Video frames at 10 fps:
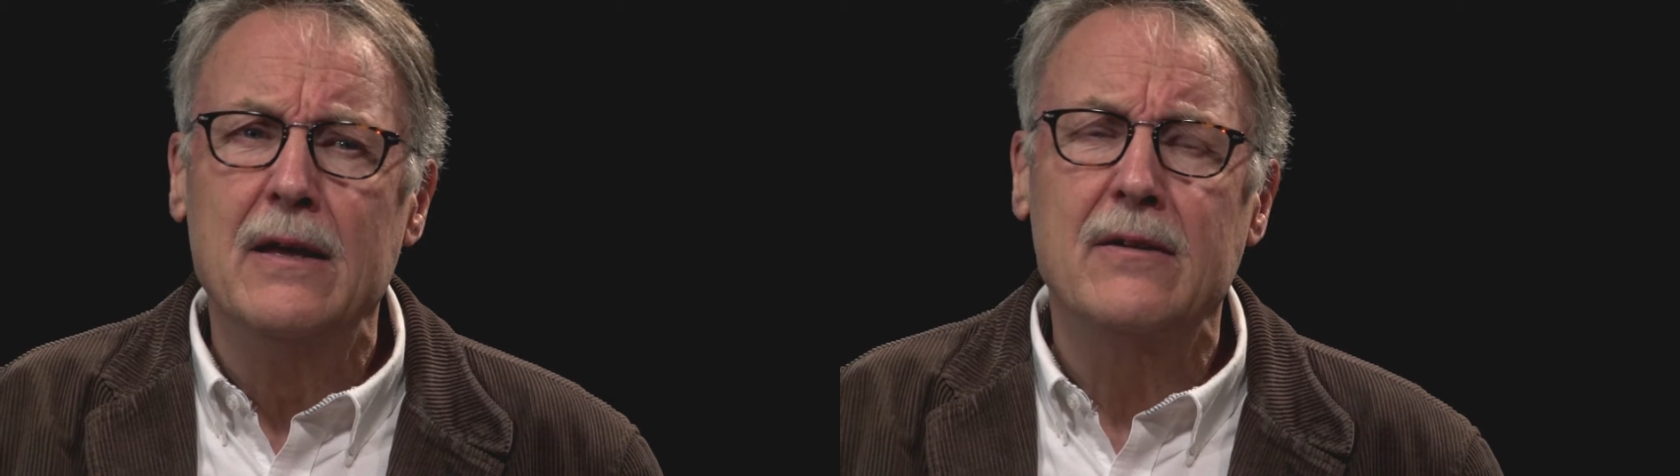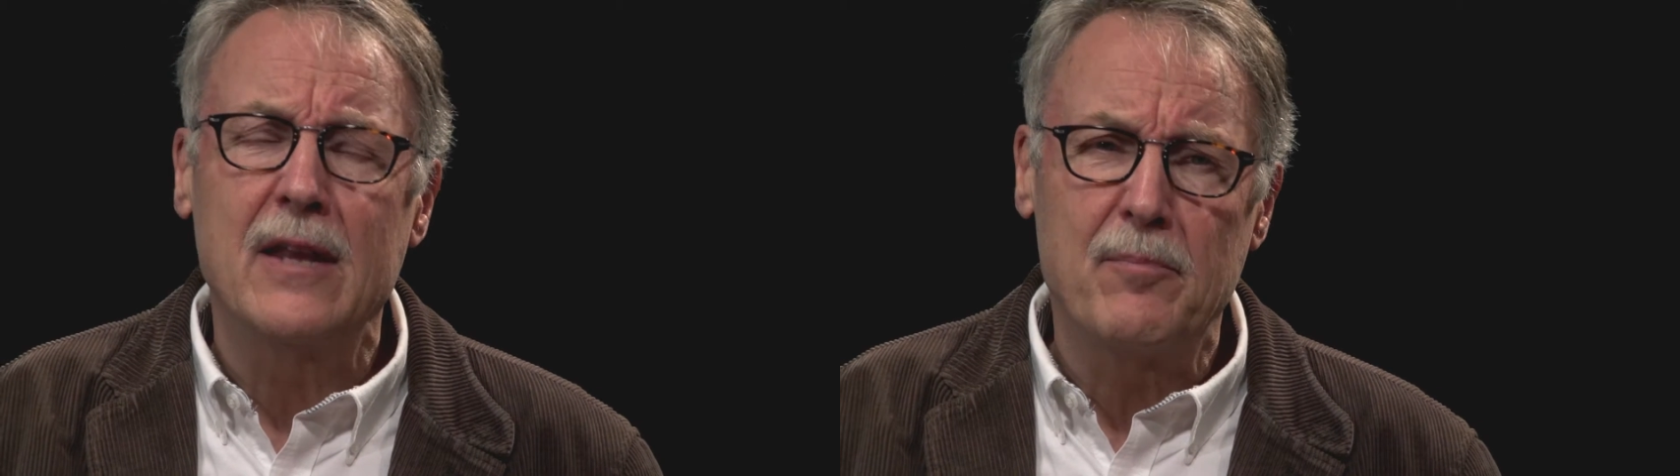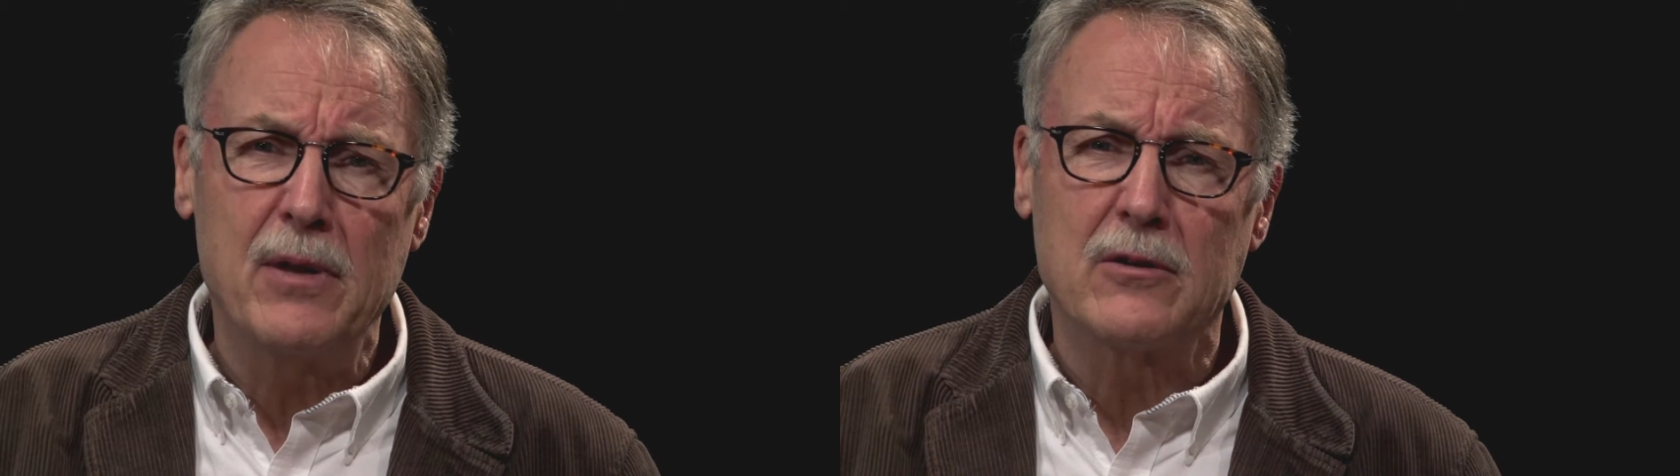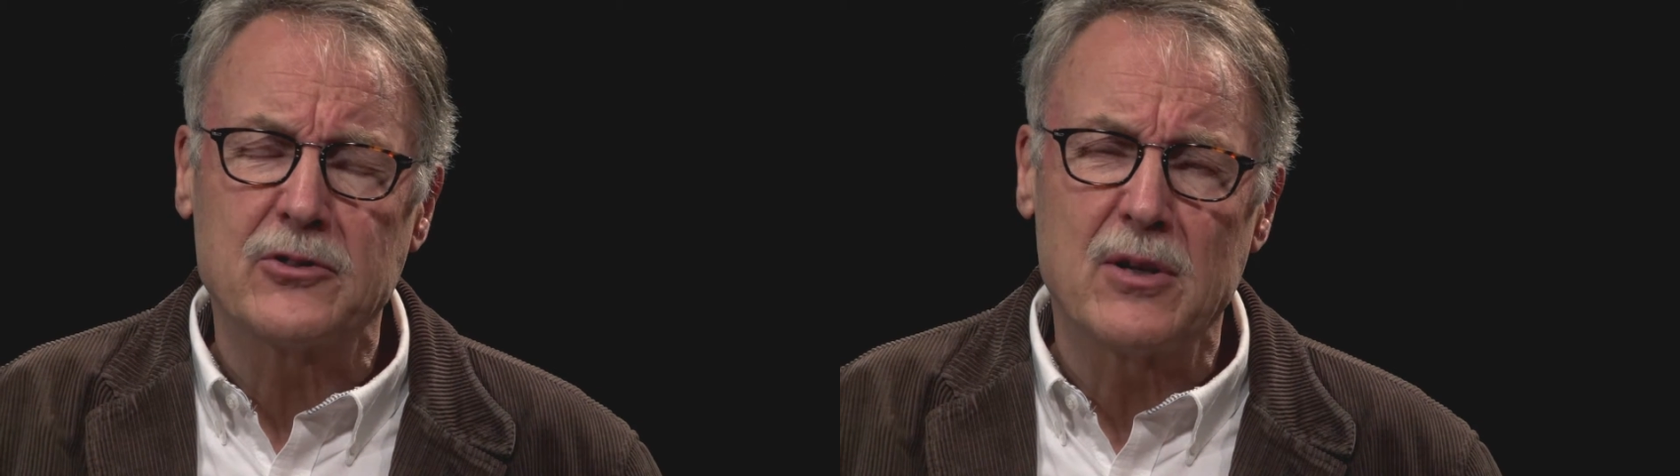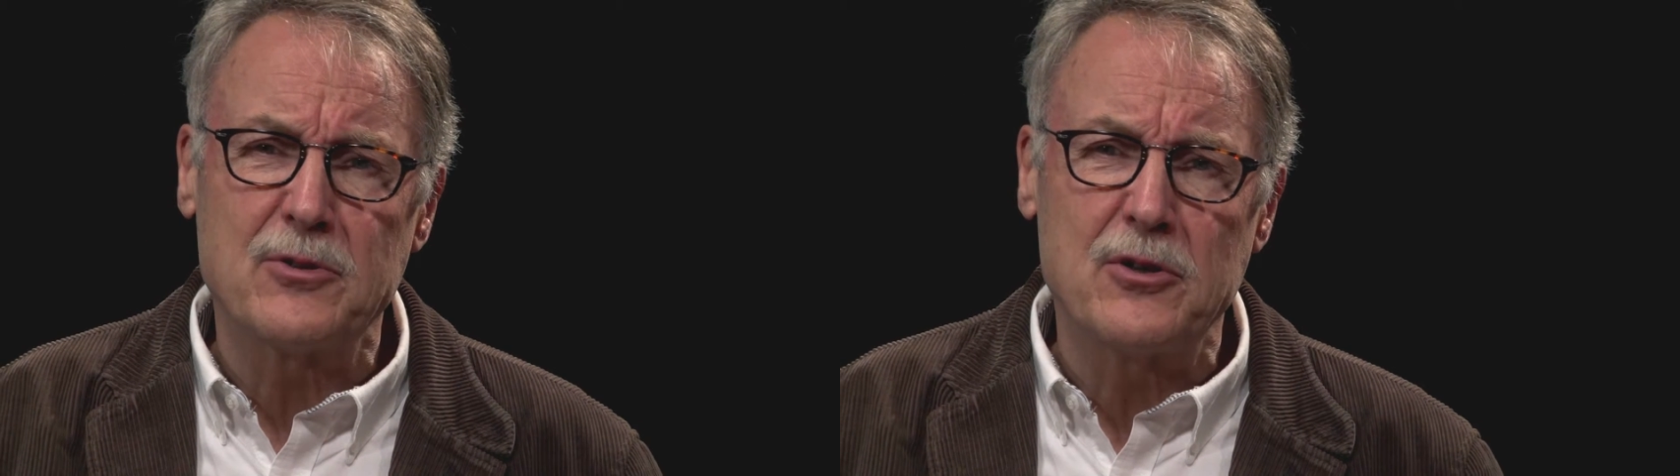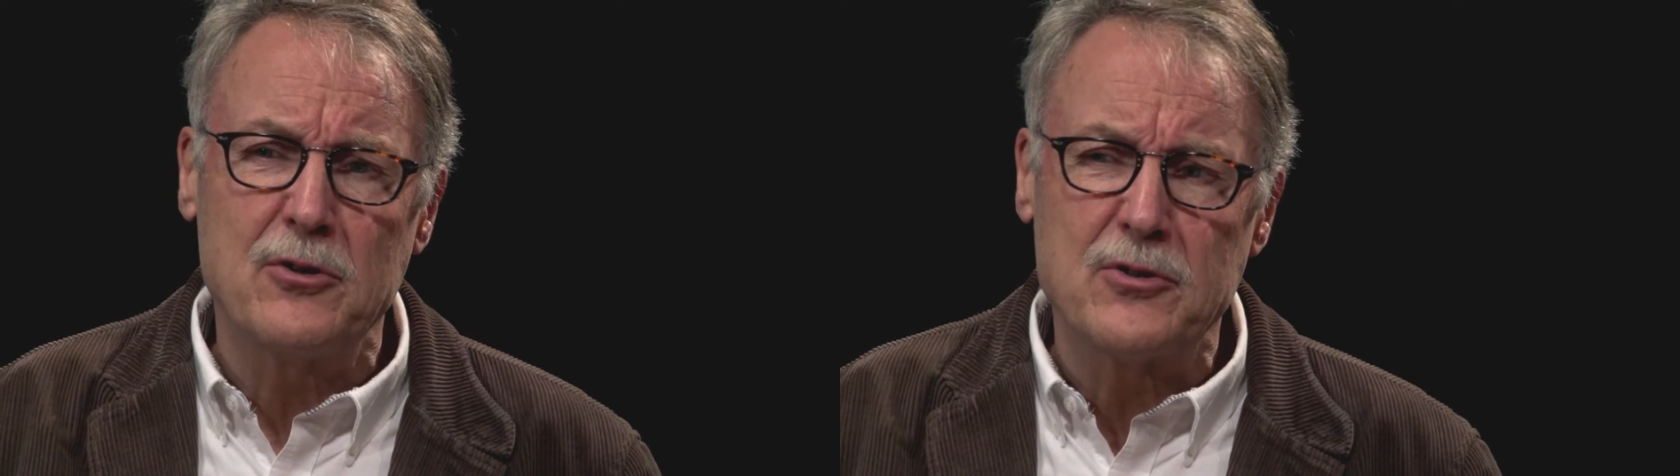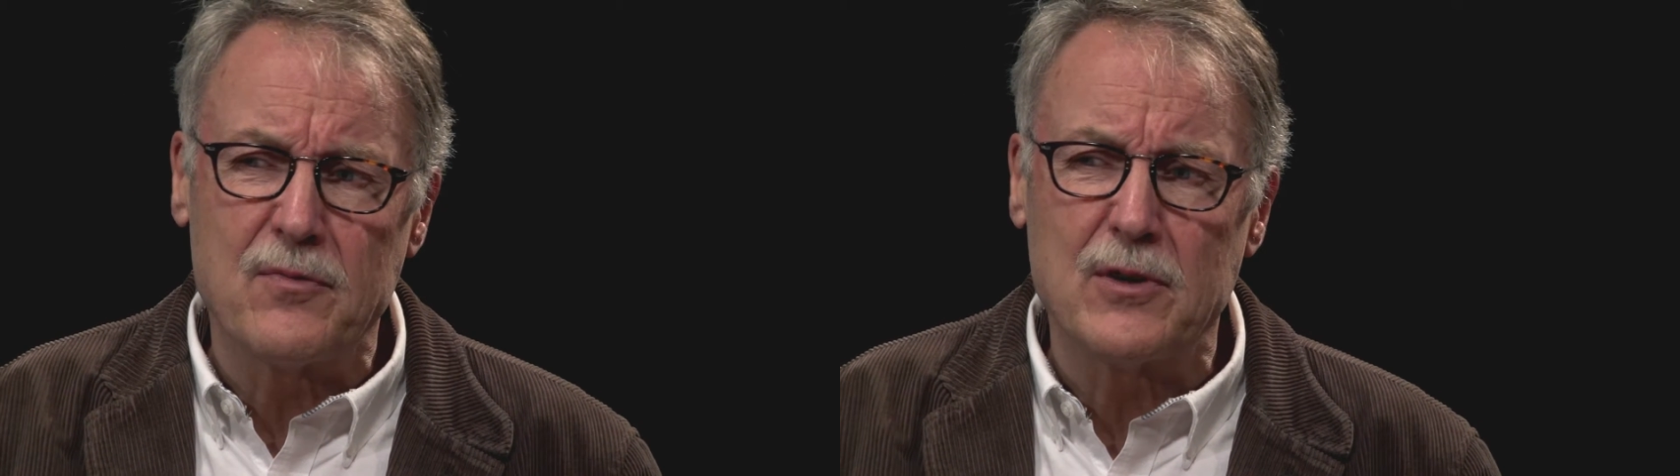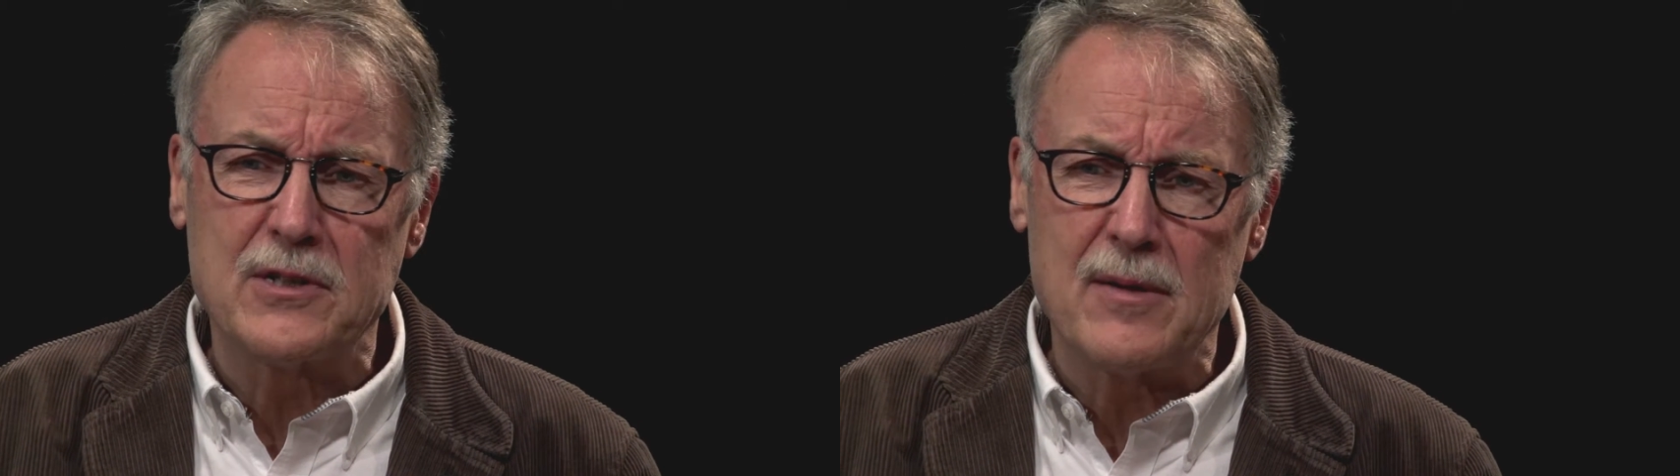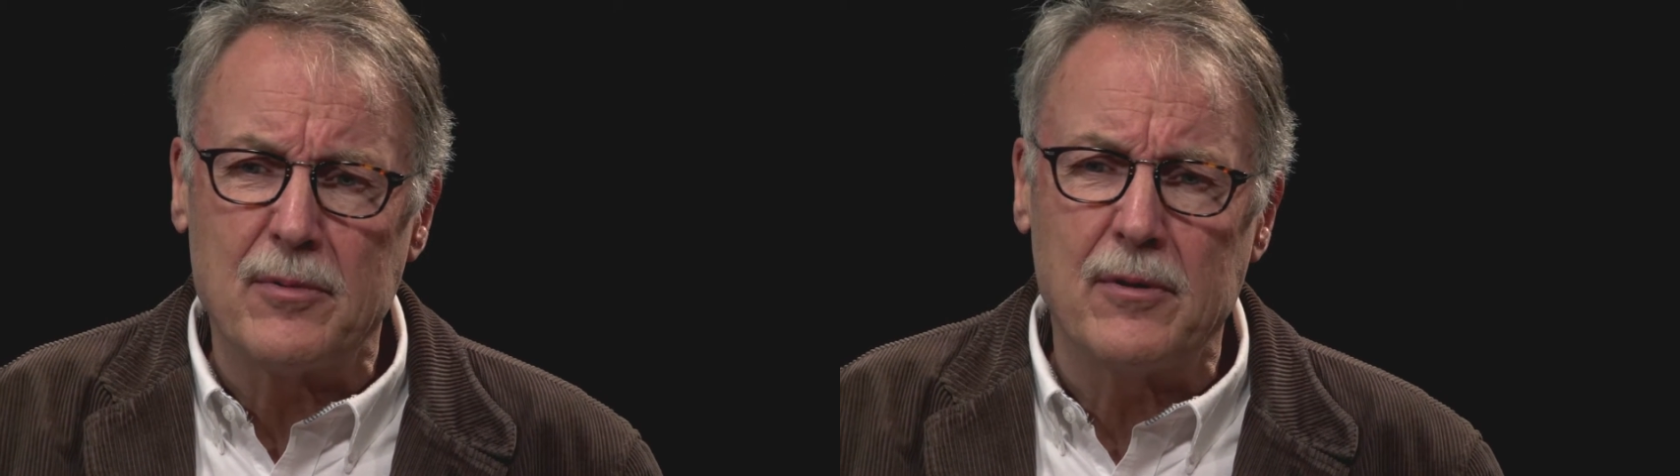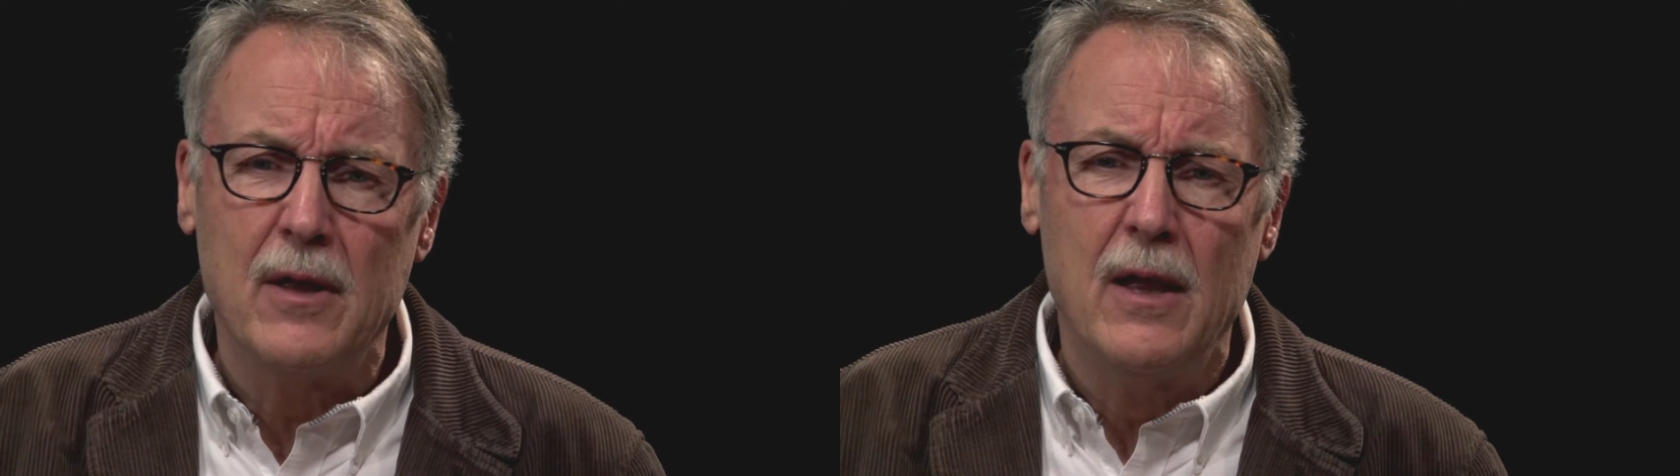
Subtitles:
Take penal substitution, for example.